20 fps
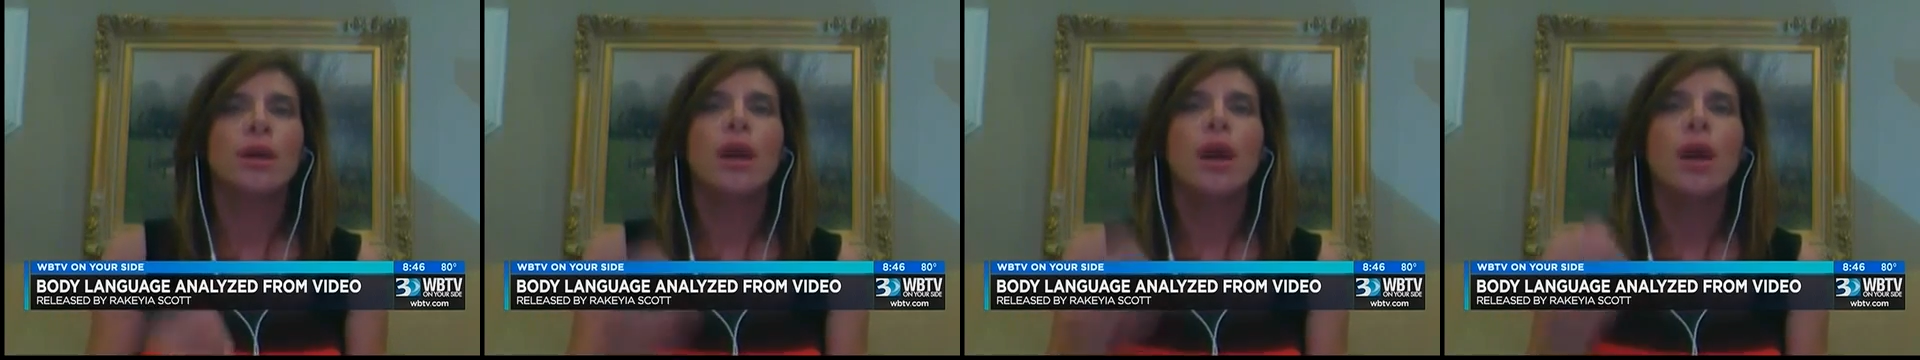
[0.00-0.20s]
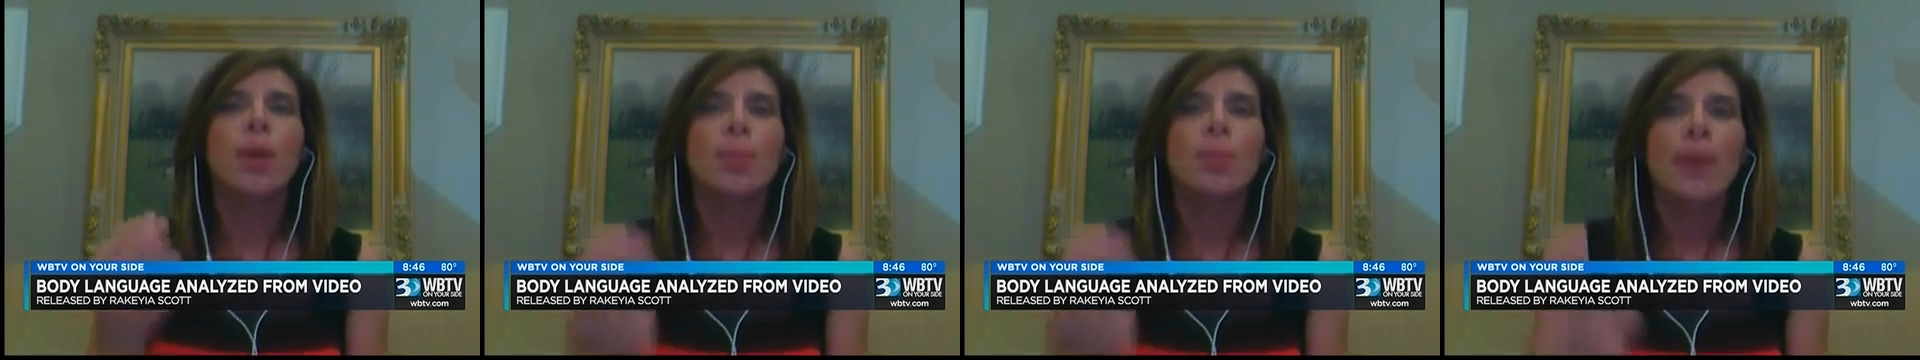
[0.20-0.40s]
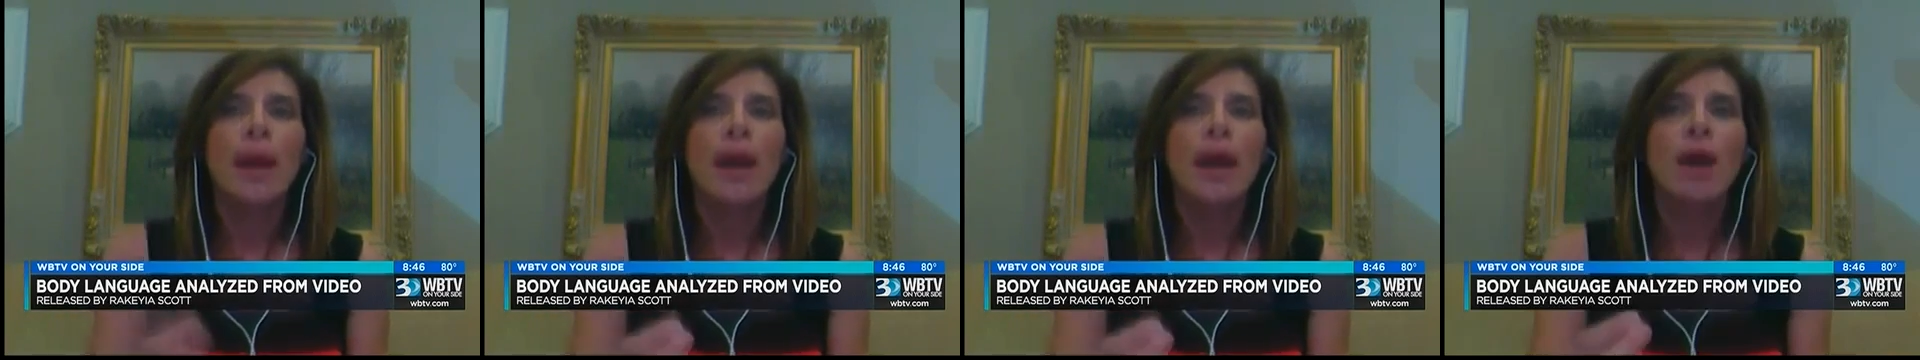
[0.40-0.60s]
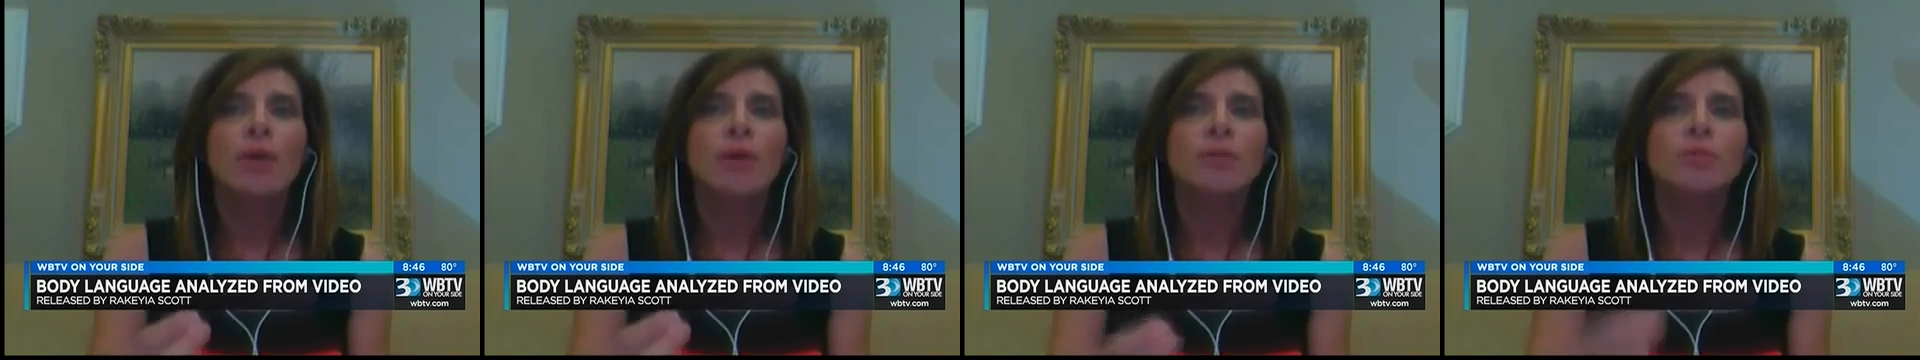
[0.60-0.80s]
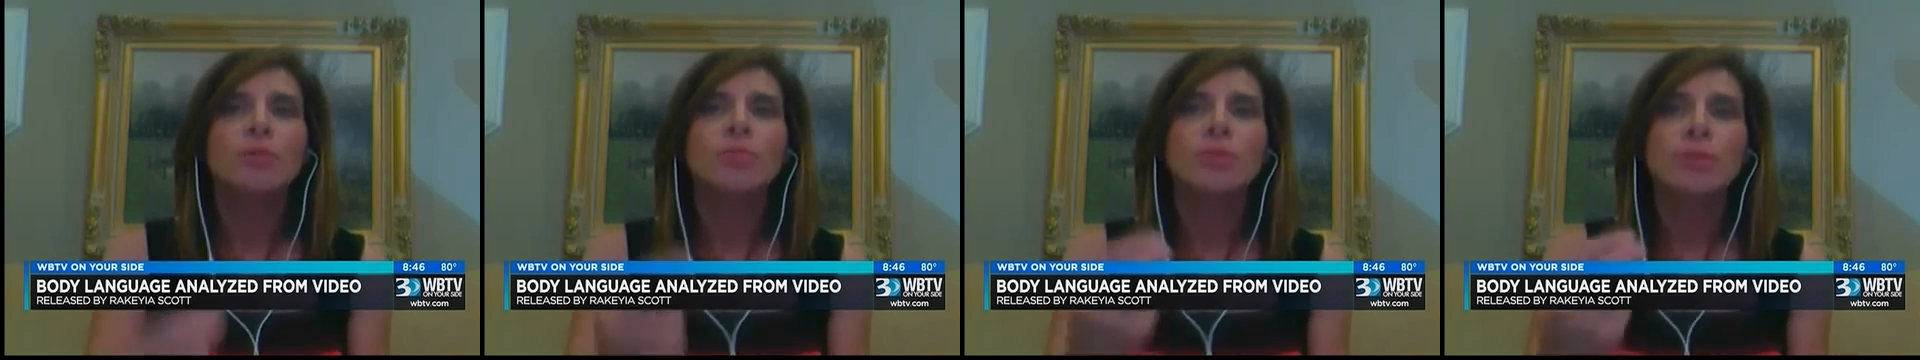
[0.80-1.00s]

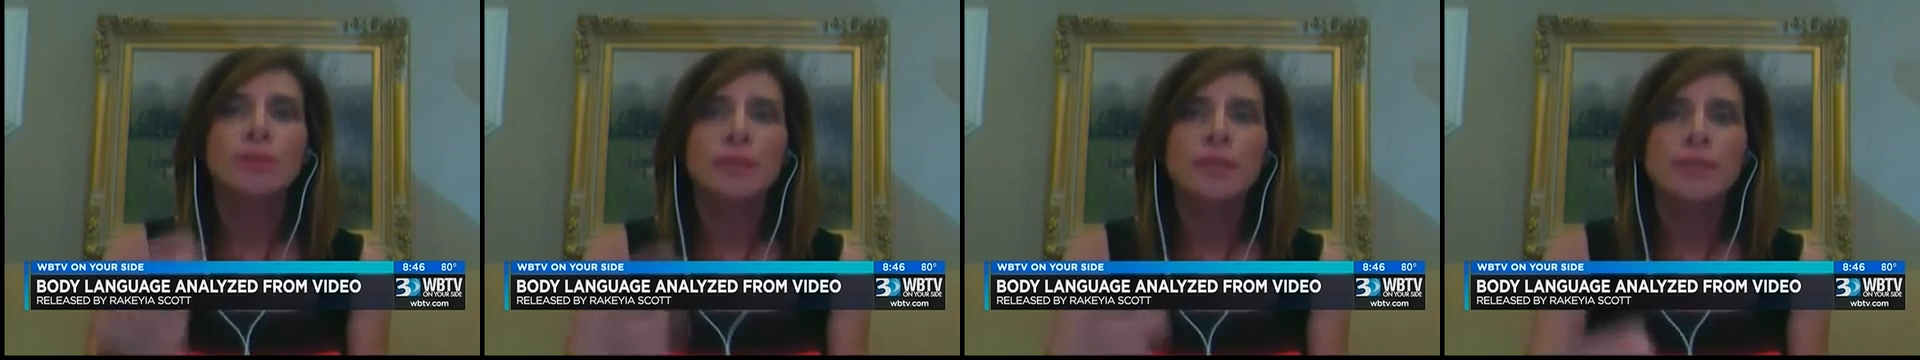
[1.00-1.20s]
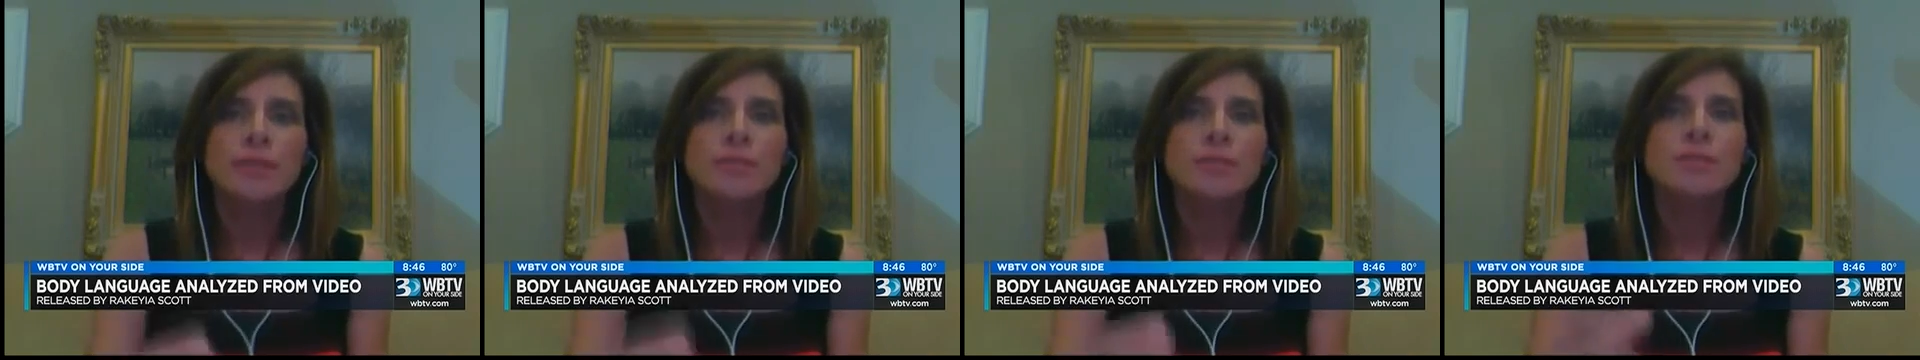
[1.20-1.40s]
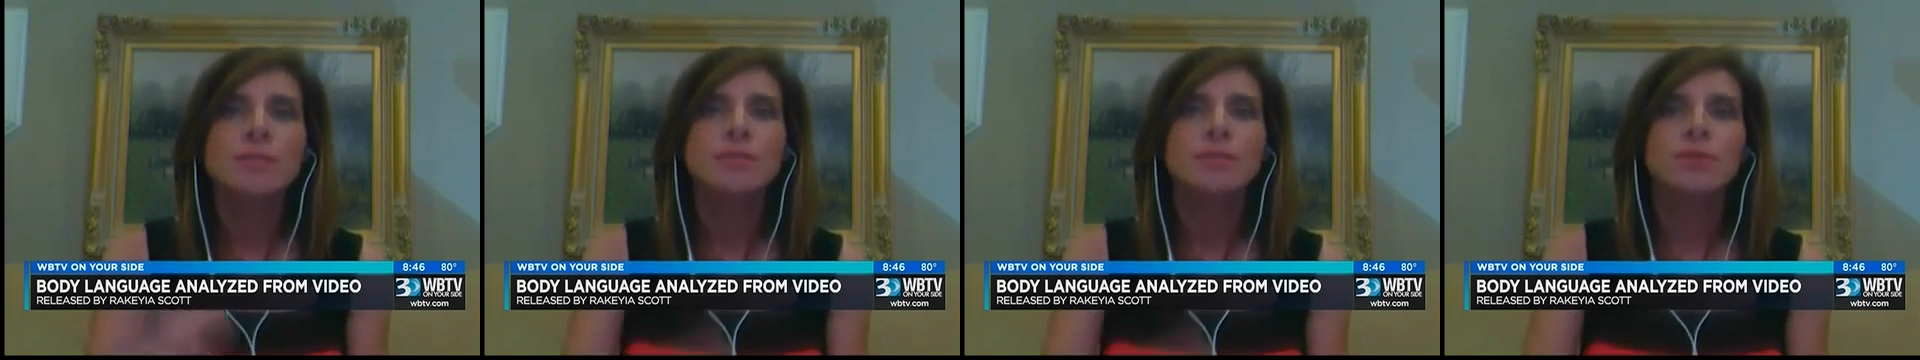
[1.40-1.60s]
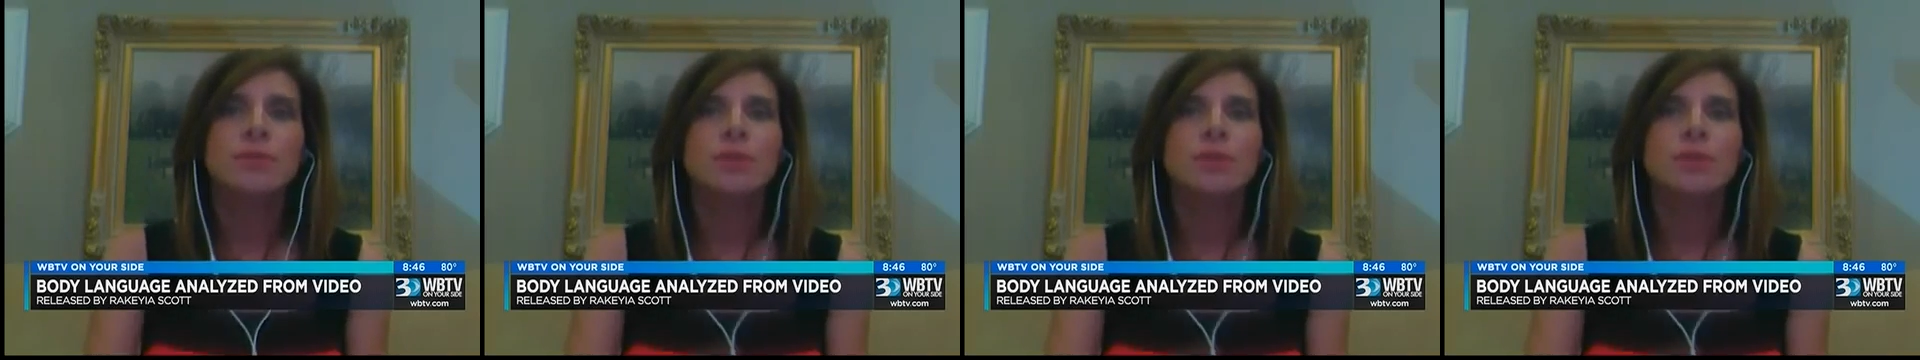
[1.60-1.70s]
about police,